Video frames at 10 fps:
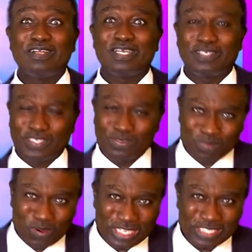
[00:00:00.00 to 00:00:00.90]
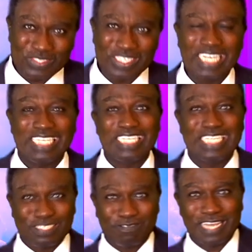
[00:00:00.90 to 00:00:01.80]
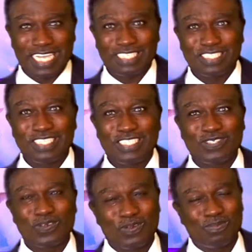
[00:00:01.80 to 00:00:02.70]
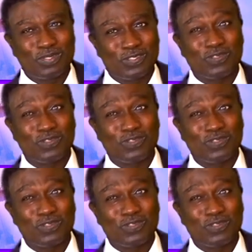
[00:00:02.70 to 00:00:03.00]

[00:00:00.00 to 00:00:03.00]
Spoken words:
until morning to get the next flight to Columbus.